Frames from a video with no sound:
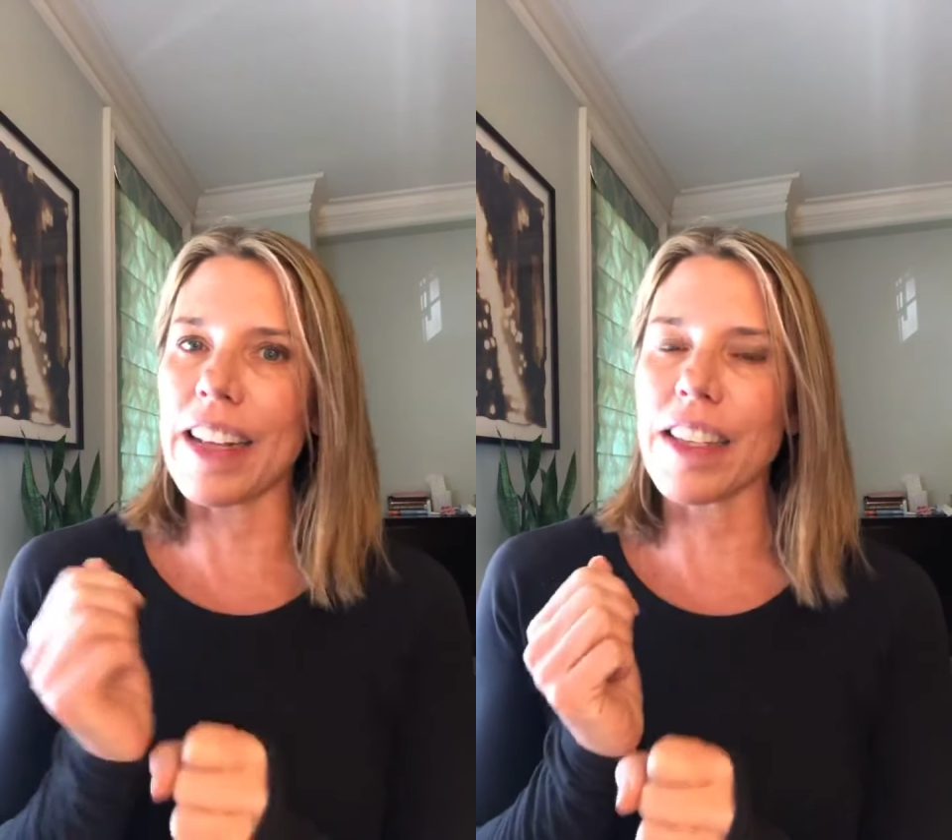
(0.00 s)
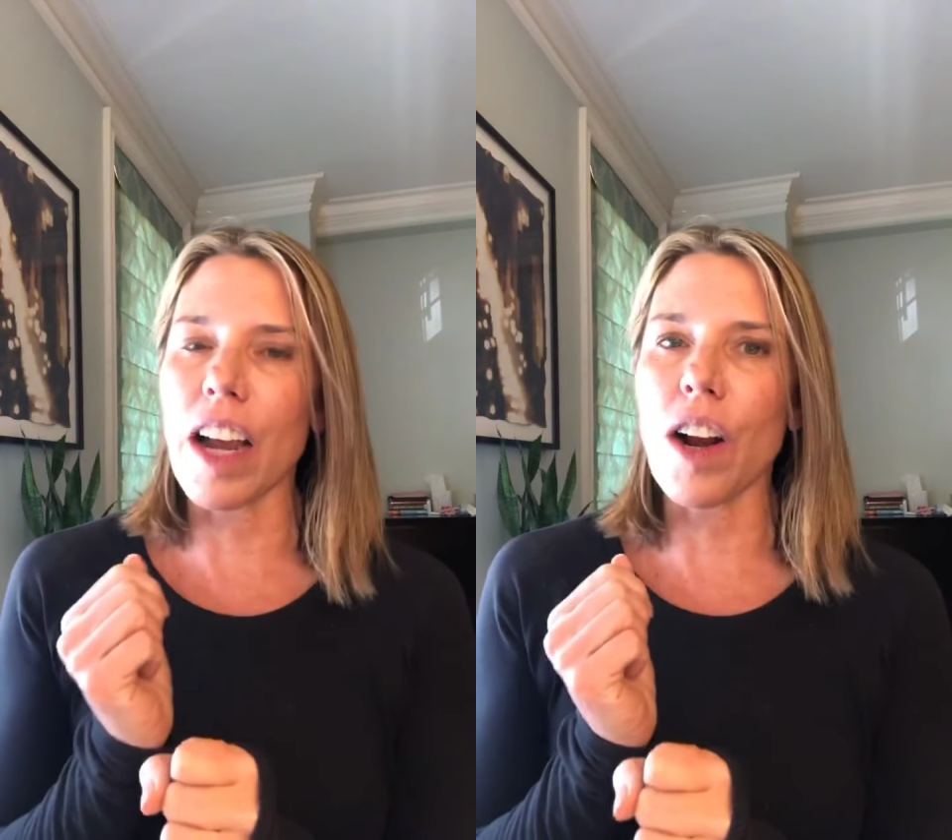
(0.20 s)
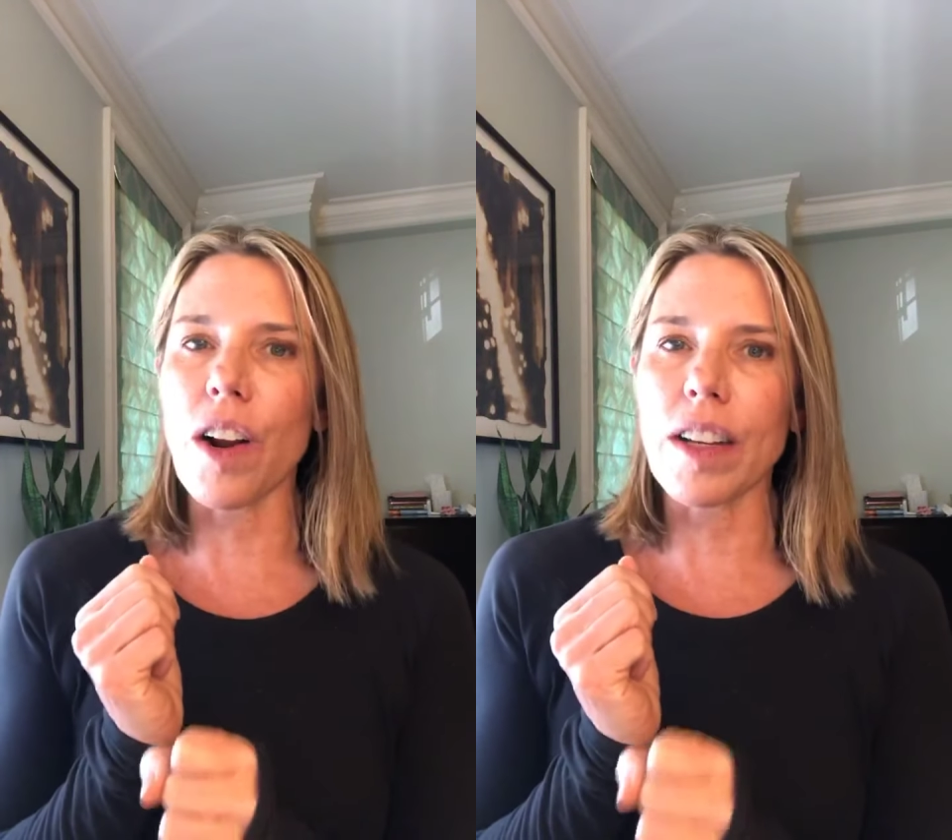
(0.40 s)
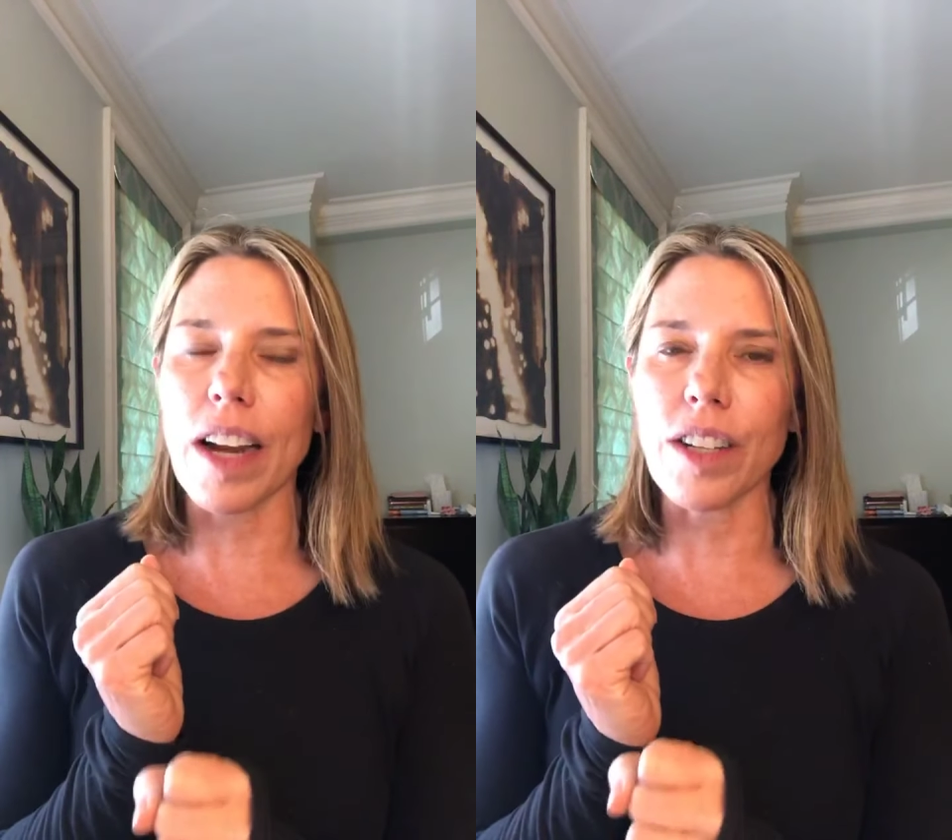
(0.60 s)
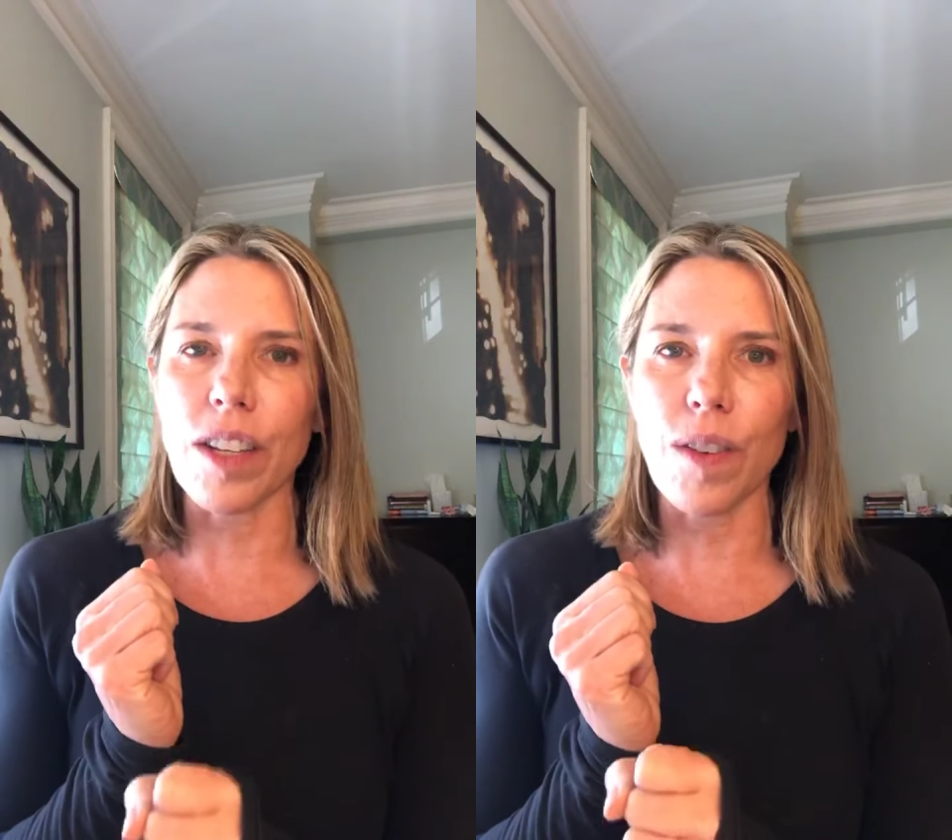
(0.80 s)
inside our
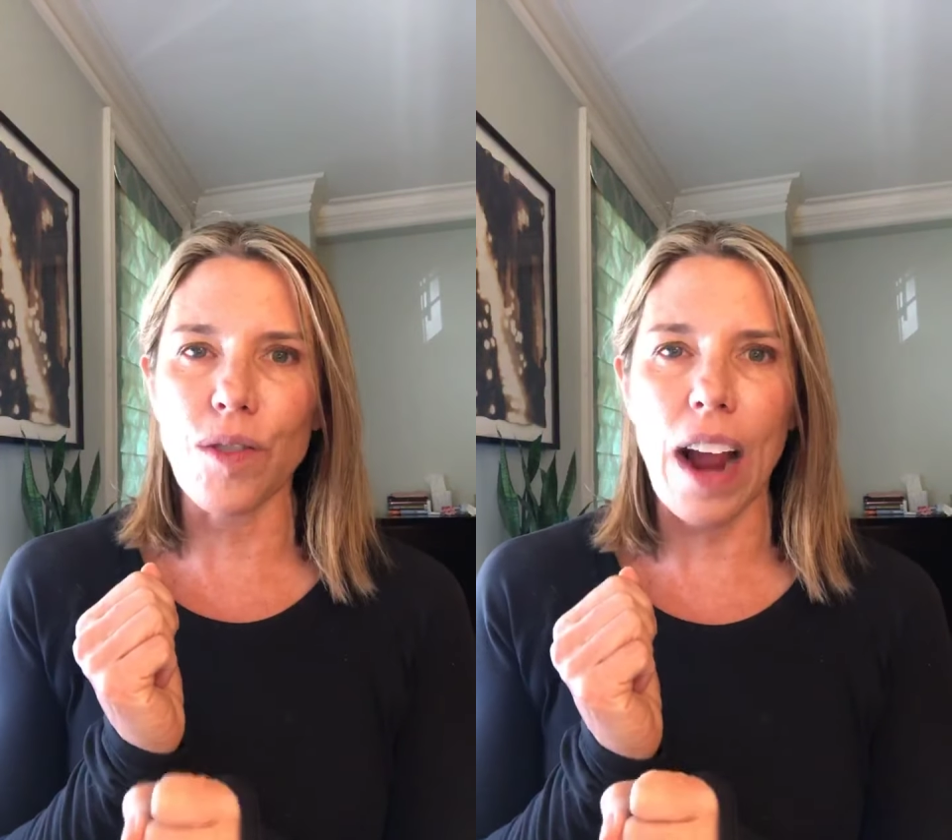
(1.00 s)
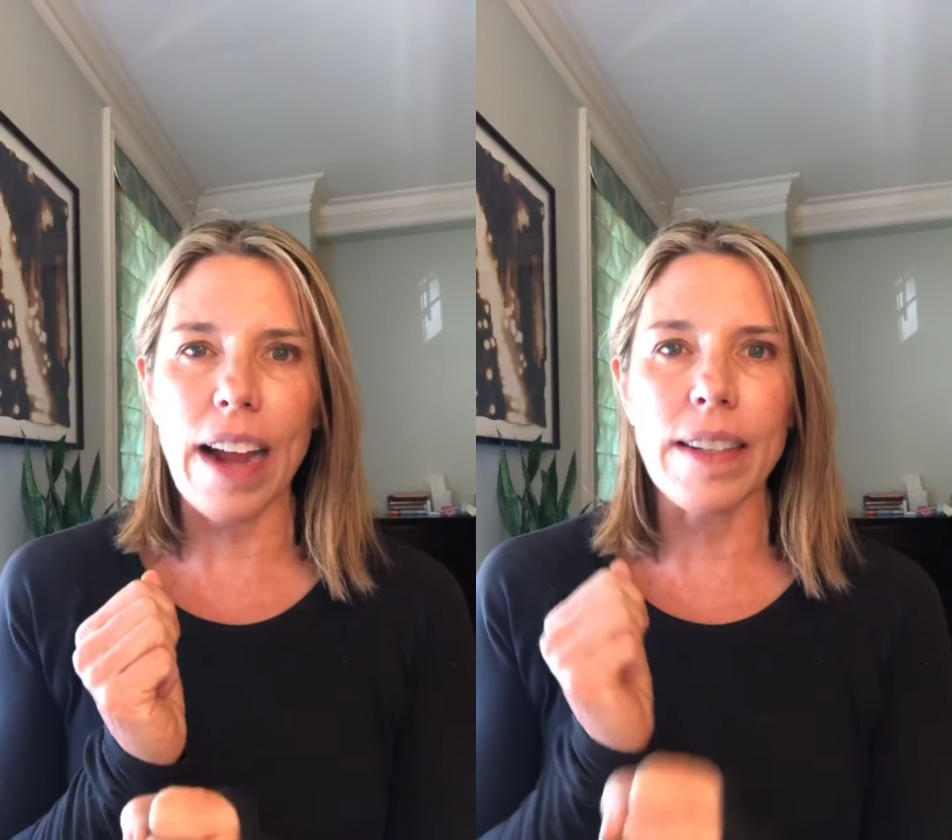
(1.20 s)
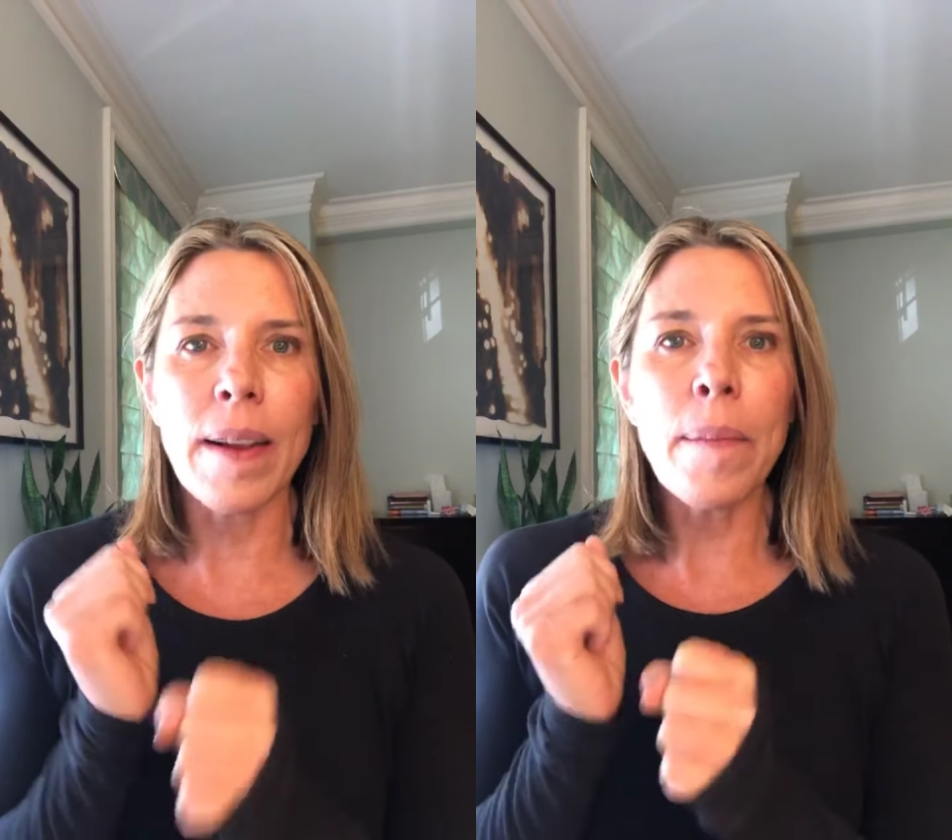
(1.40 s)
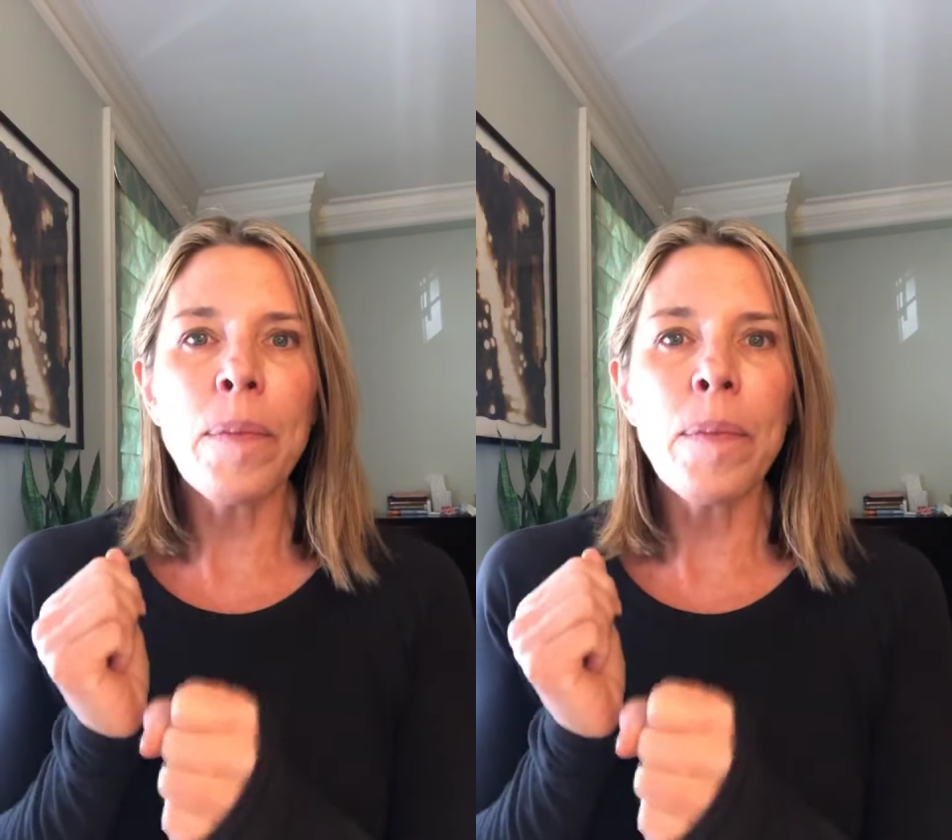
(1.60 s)
digestive tract.